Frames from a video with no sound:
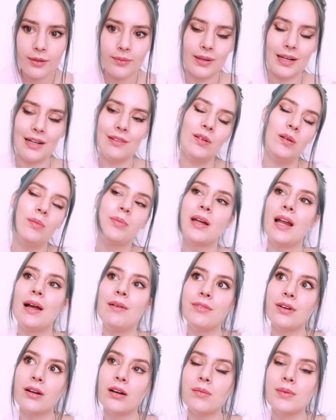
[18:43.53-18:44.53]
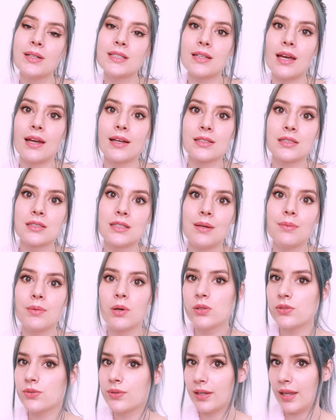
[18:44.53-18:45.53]
whatever. But I'm very much like, same
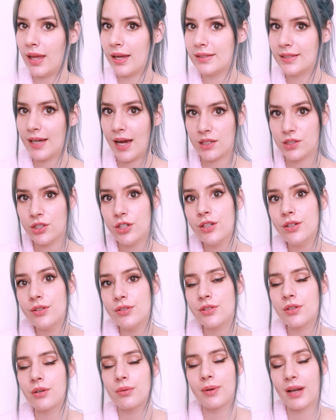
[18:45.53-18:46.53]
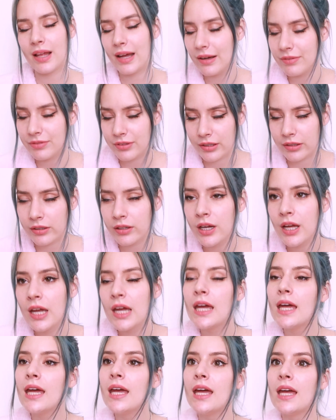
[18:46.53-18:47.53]
goes for like tattoos or whatever.
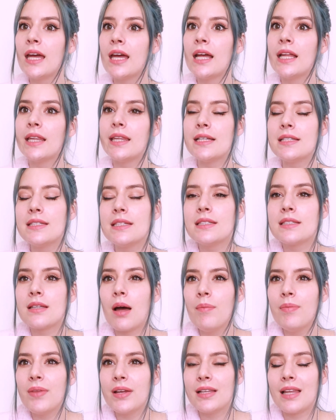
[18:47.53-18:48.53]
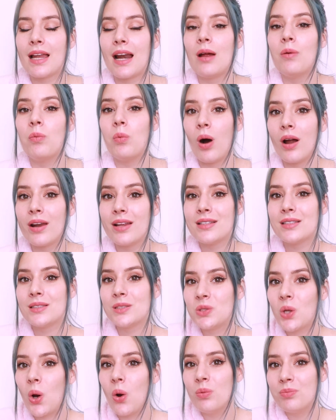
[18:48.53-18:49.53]
This is something that I wanted
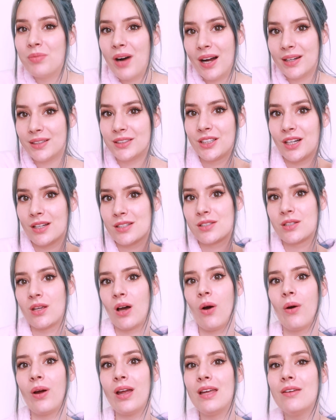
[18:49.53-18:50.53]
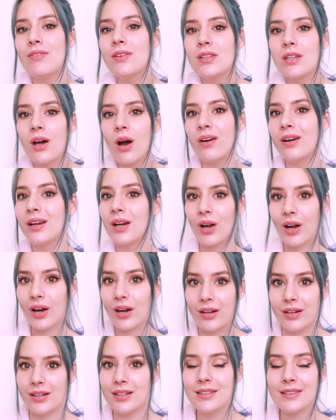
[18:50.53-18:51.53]
so much. So even though it
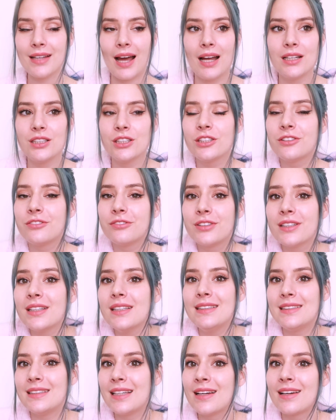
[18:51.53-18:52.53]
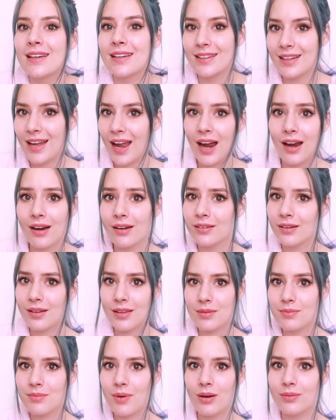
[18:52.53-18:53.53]
hurt, I just really didn't care
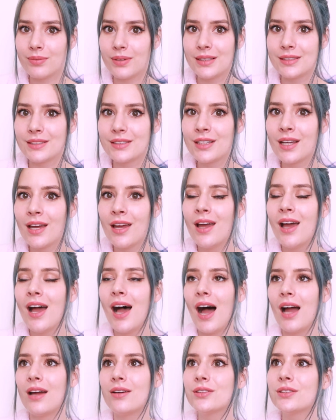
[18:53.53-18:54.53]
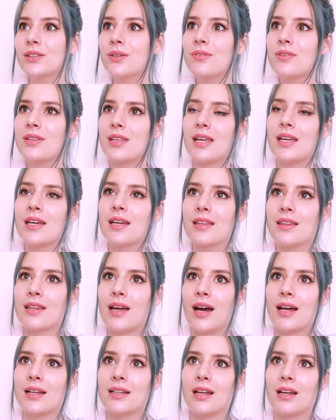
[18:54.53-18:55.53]
in the moment. I also think
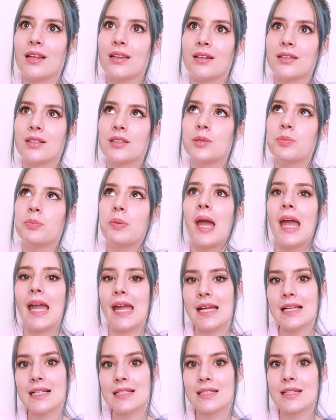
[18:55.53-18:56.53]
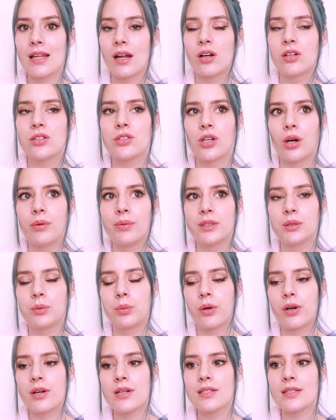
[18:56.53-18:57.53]
that there's pains that are so much
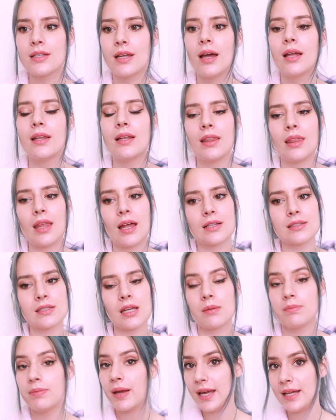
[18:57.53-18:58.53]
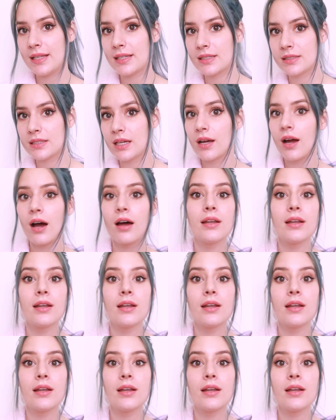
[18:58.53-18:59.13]
worse, that it's like pain that's like